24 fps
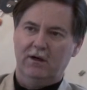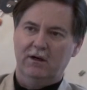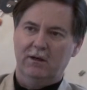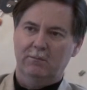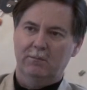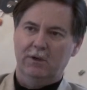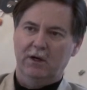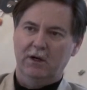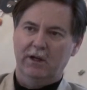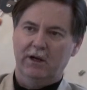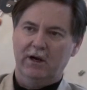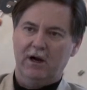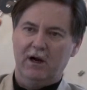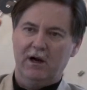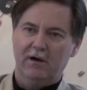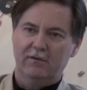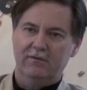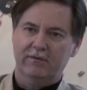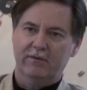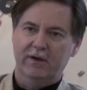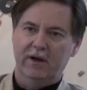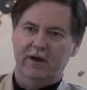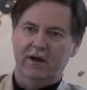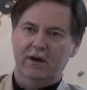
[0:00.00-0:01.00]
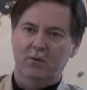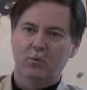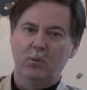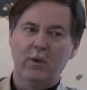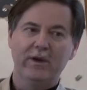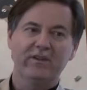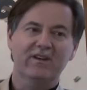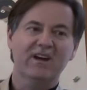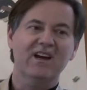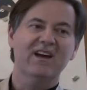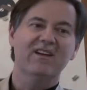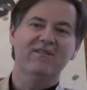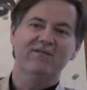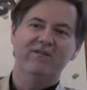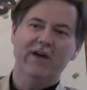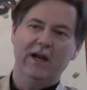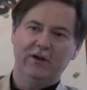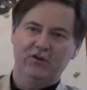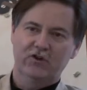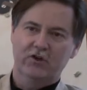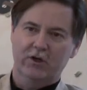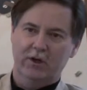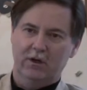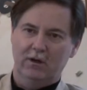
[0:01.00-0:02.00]
could pull it off with
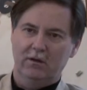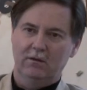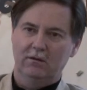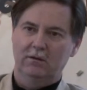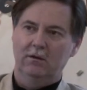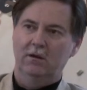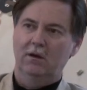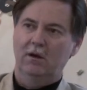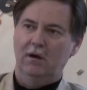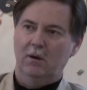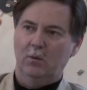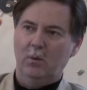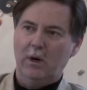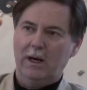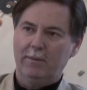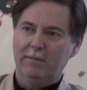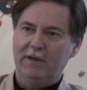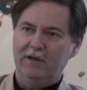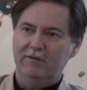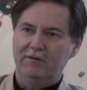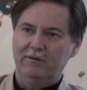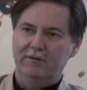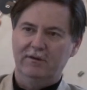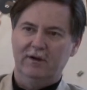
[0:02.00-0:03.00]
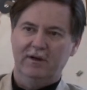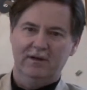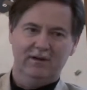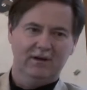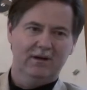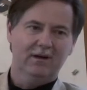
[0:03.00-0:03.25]
conventional weapons.